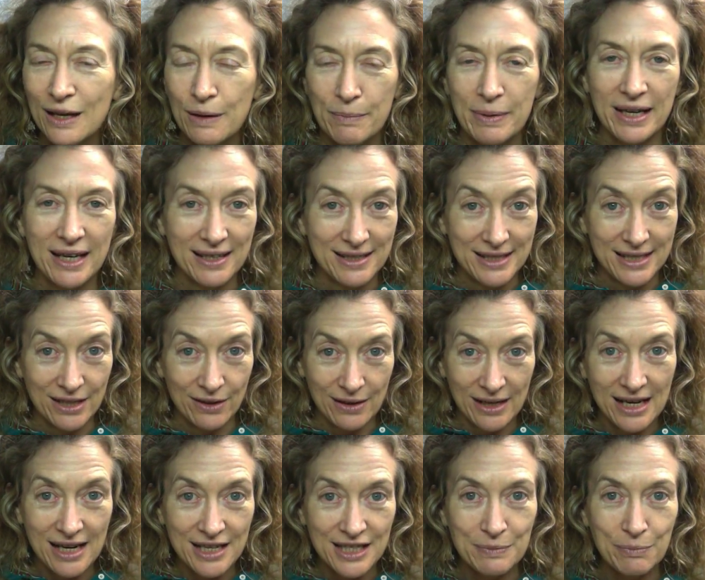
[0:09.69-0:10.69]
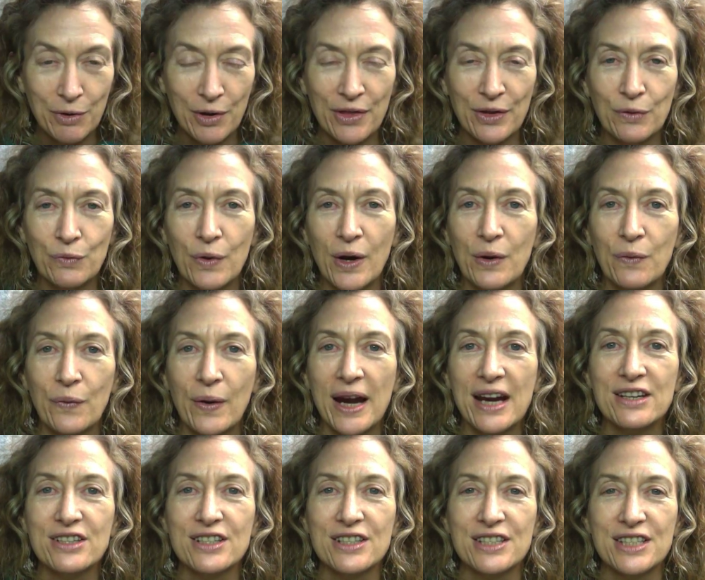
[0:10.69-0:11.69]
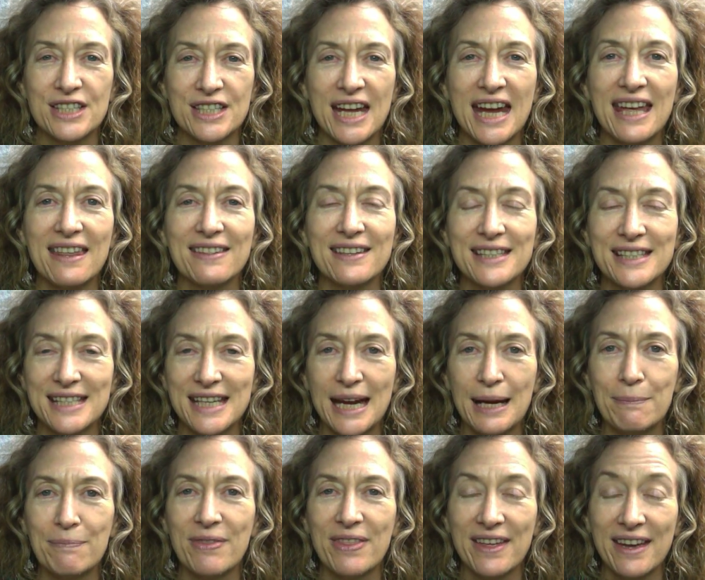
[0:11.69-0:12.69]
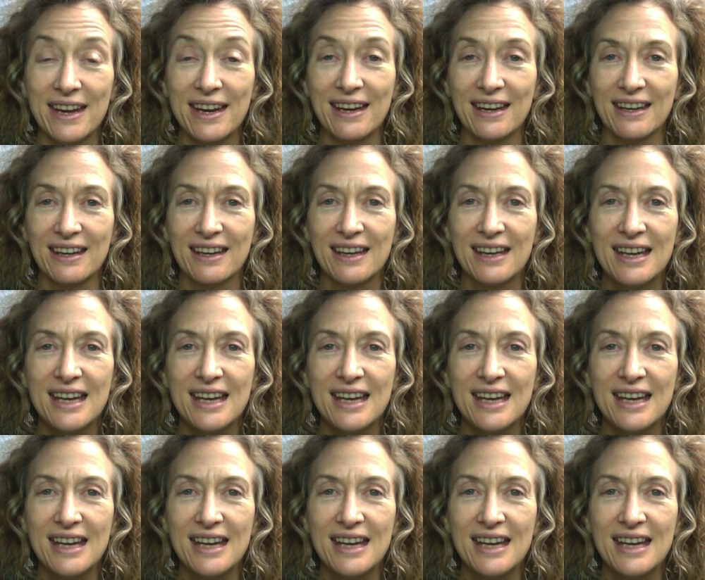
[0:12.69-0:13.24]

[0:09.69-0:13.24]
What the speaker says: because there is more than one way to say the same thing.